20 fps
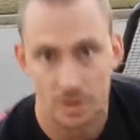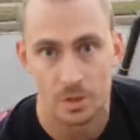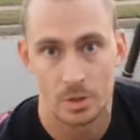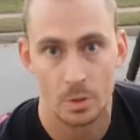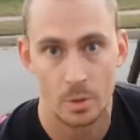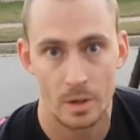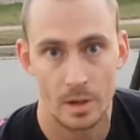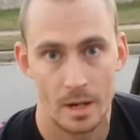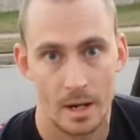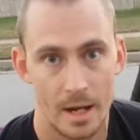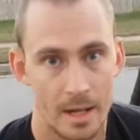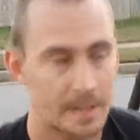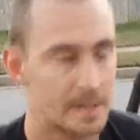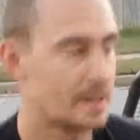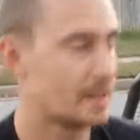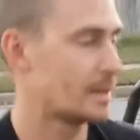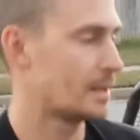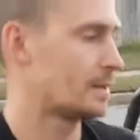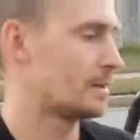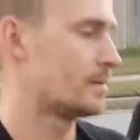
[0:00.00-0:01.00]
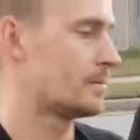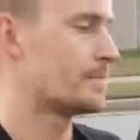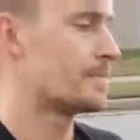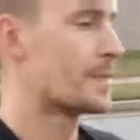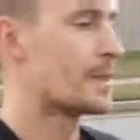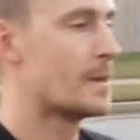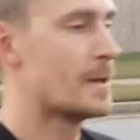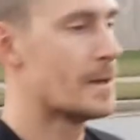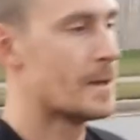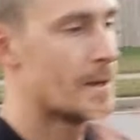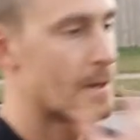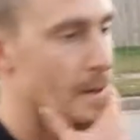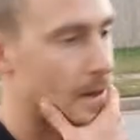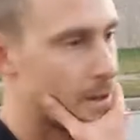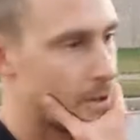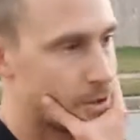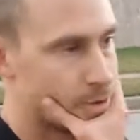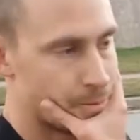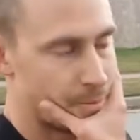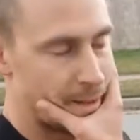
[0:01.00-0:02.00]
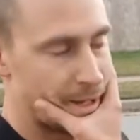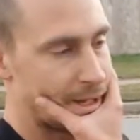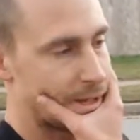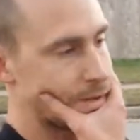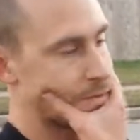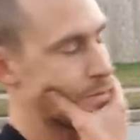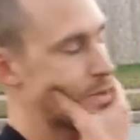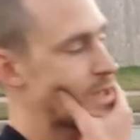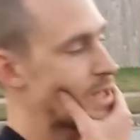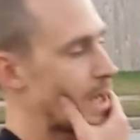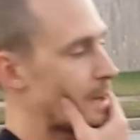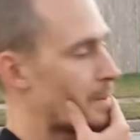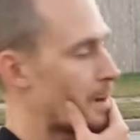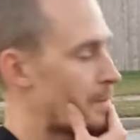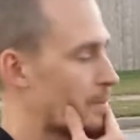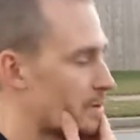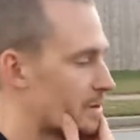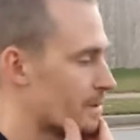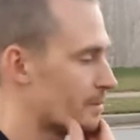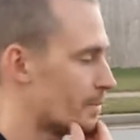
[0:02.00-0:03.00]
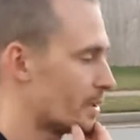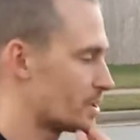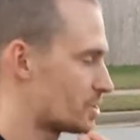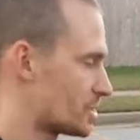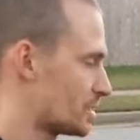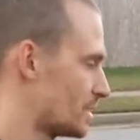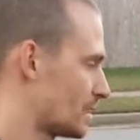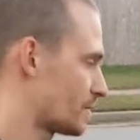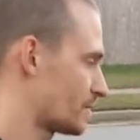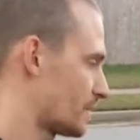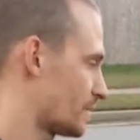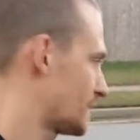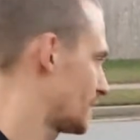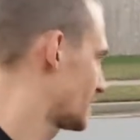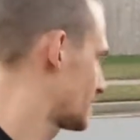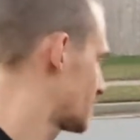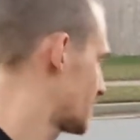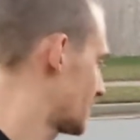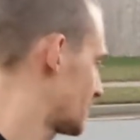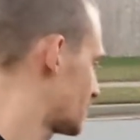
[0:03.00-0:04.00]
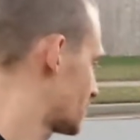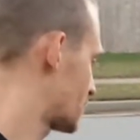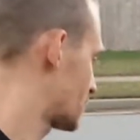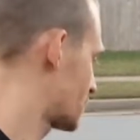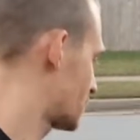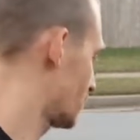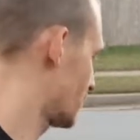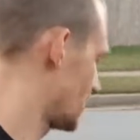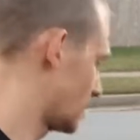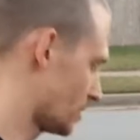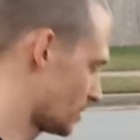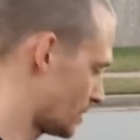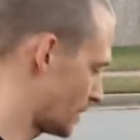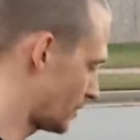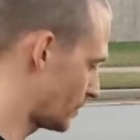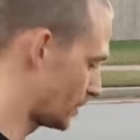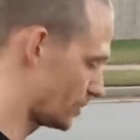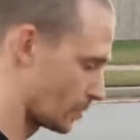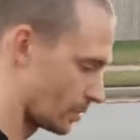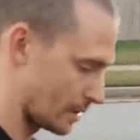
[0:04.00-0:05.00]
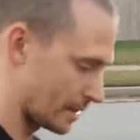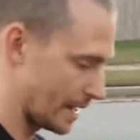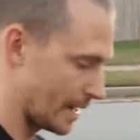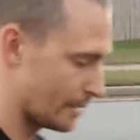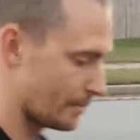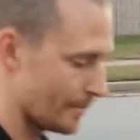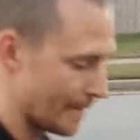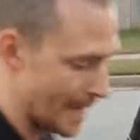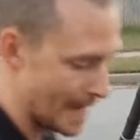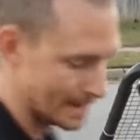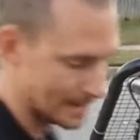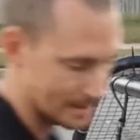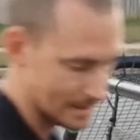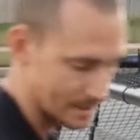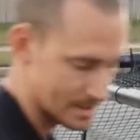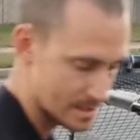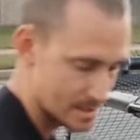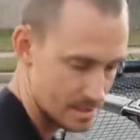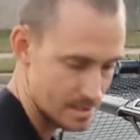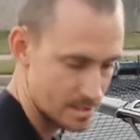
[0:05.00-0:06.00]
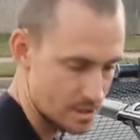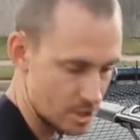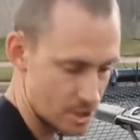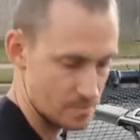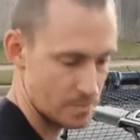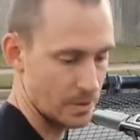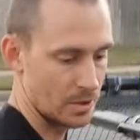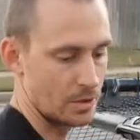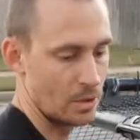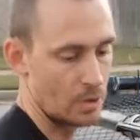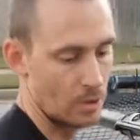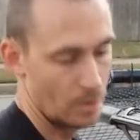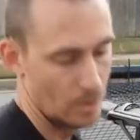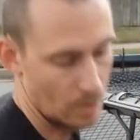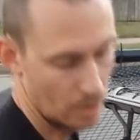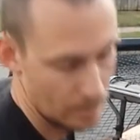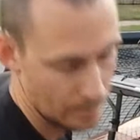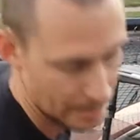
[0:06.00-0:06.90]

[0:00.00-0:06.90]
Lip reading: door on it. And oh man, we came up with a bunch of different things that we knew they wouldn't work out. Magnets, just putting a whole